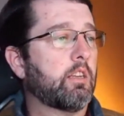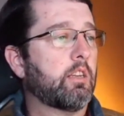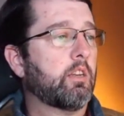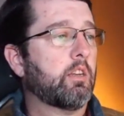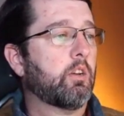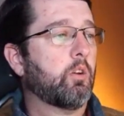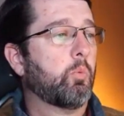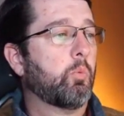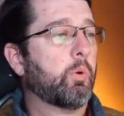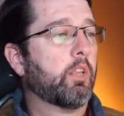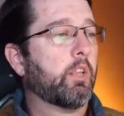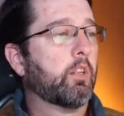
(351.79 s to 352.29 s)

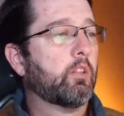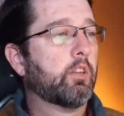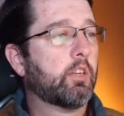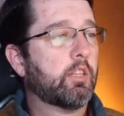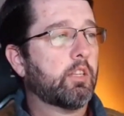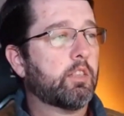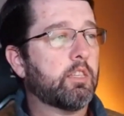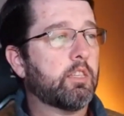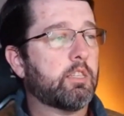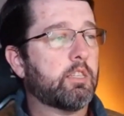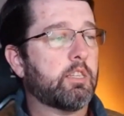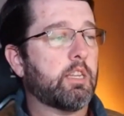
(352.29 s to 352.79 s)
we can look at
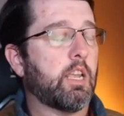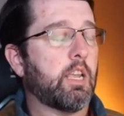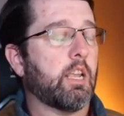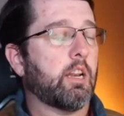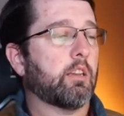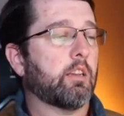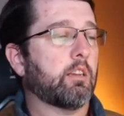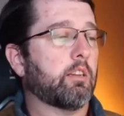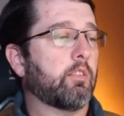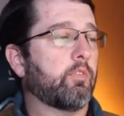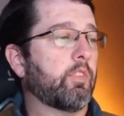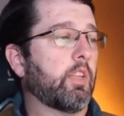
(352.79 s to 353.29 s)
this
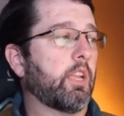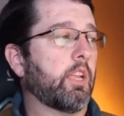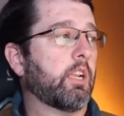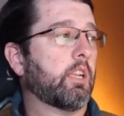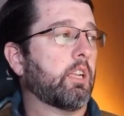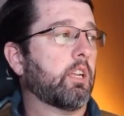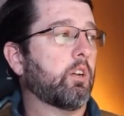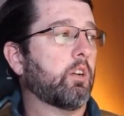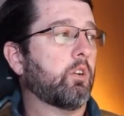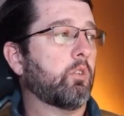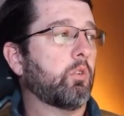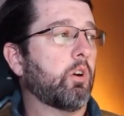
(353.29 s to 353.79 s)
data and
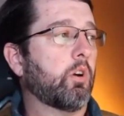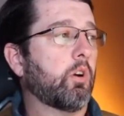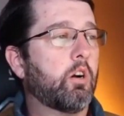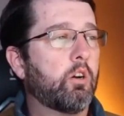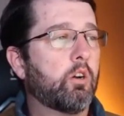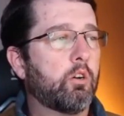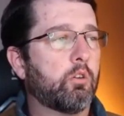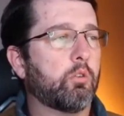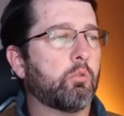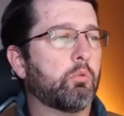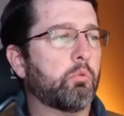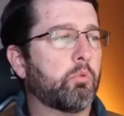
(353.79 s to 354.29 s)
go,
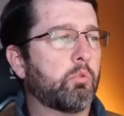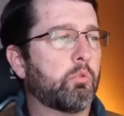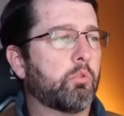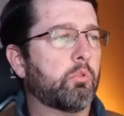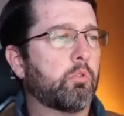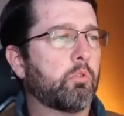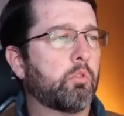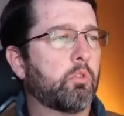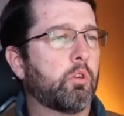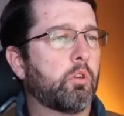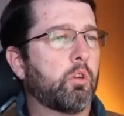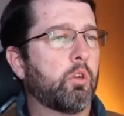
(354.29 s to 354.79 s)
oh,
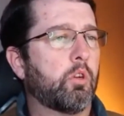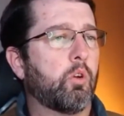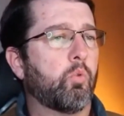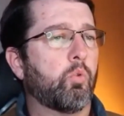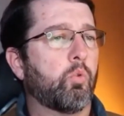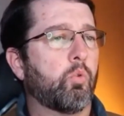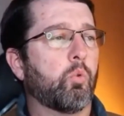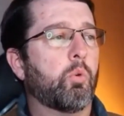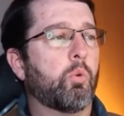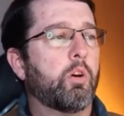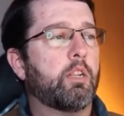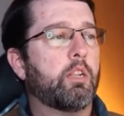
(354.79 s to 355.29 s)

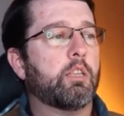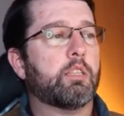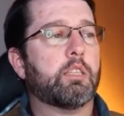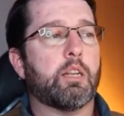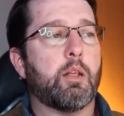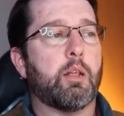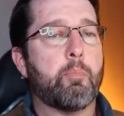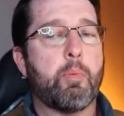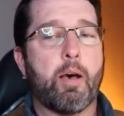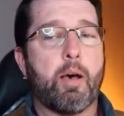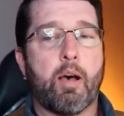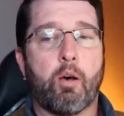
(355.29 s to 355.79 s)
well, what is it
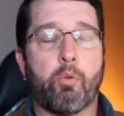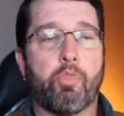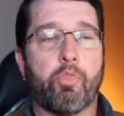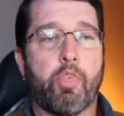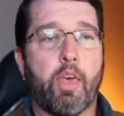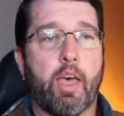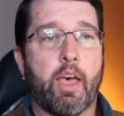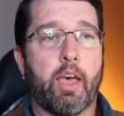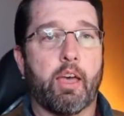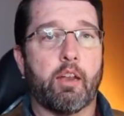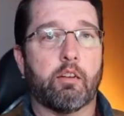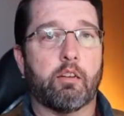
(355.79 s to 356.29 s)
about
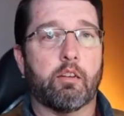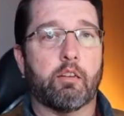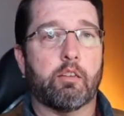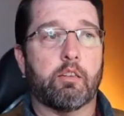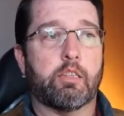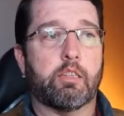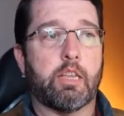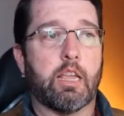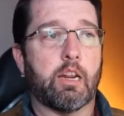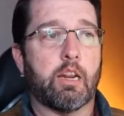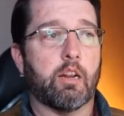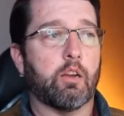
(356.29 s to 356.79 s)
that
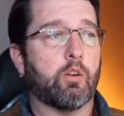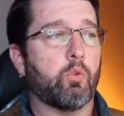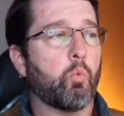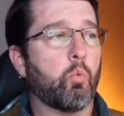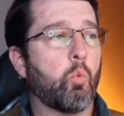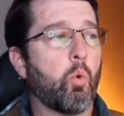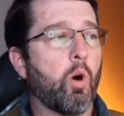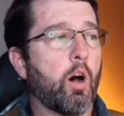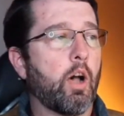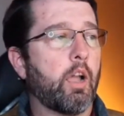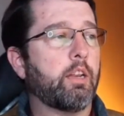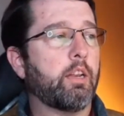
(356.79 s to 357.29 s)
data?
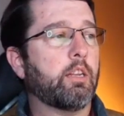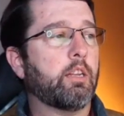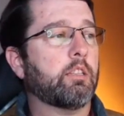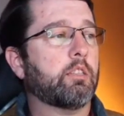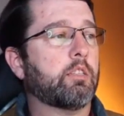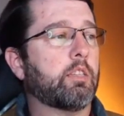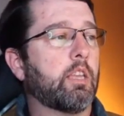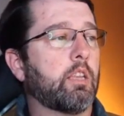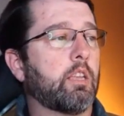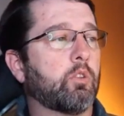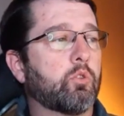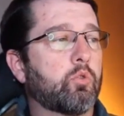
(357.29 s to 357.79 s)
Why did
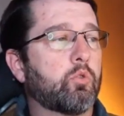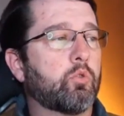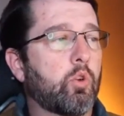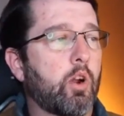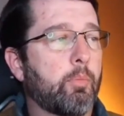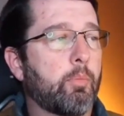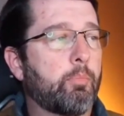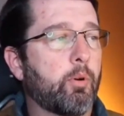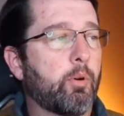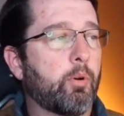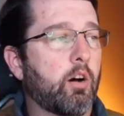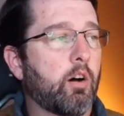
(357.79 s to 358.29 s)
sales
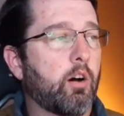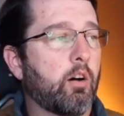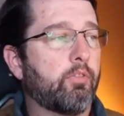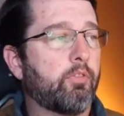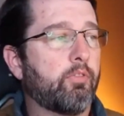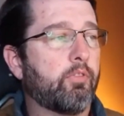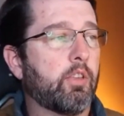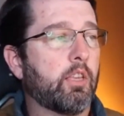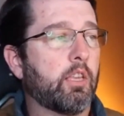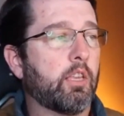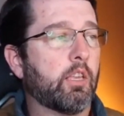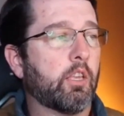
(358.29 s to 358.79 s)
drop
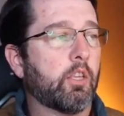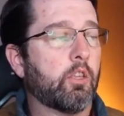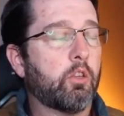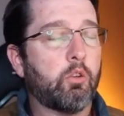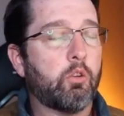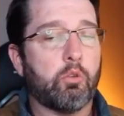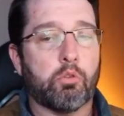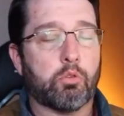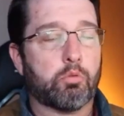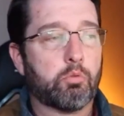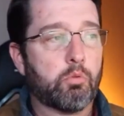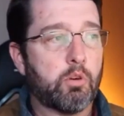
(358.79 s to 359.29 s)
off in
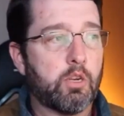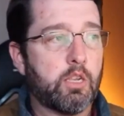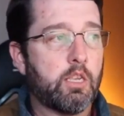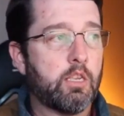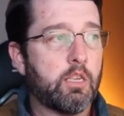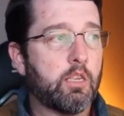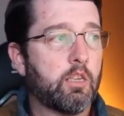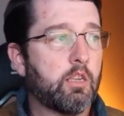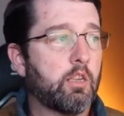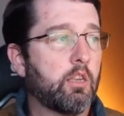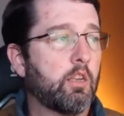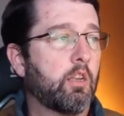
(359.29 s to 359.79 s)

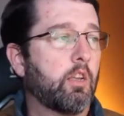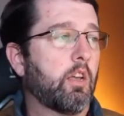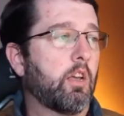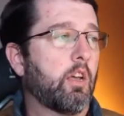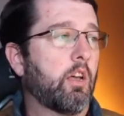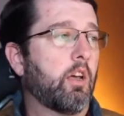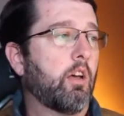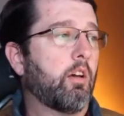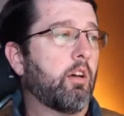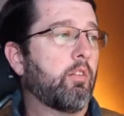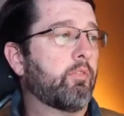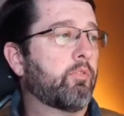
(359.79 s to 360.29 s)
Q3
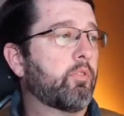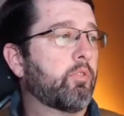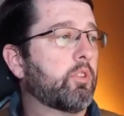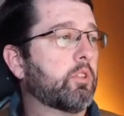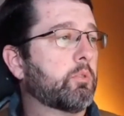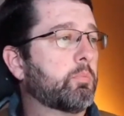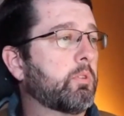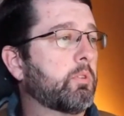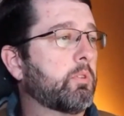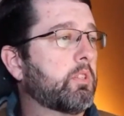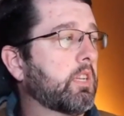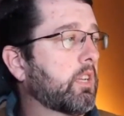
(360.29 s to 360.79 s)
for this
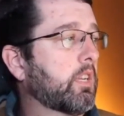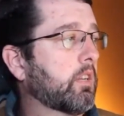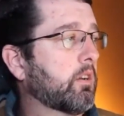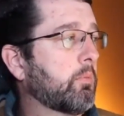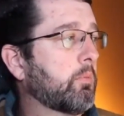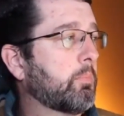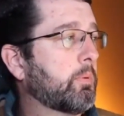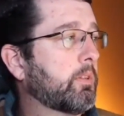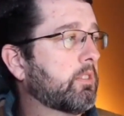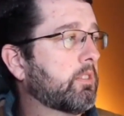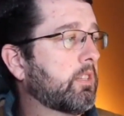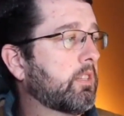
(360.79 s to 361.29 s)
particular
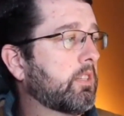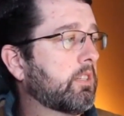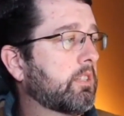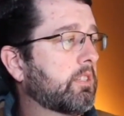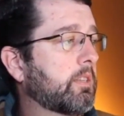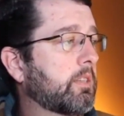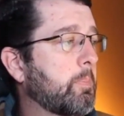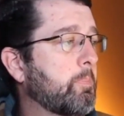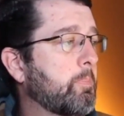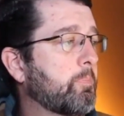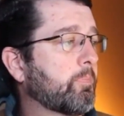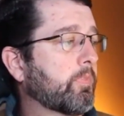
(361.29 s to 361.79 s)

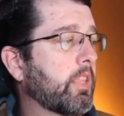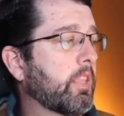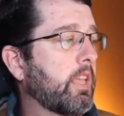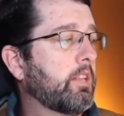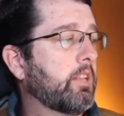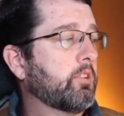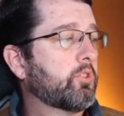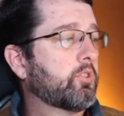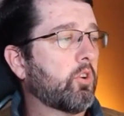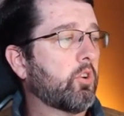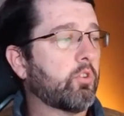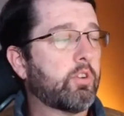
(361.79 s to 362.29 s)
business? And
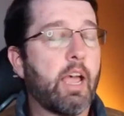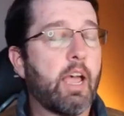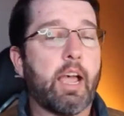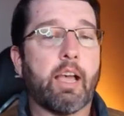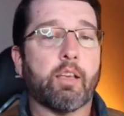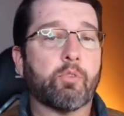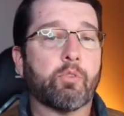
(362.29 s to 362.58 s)
start to ask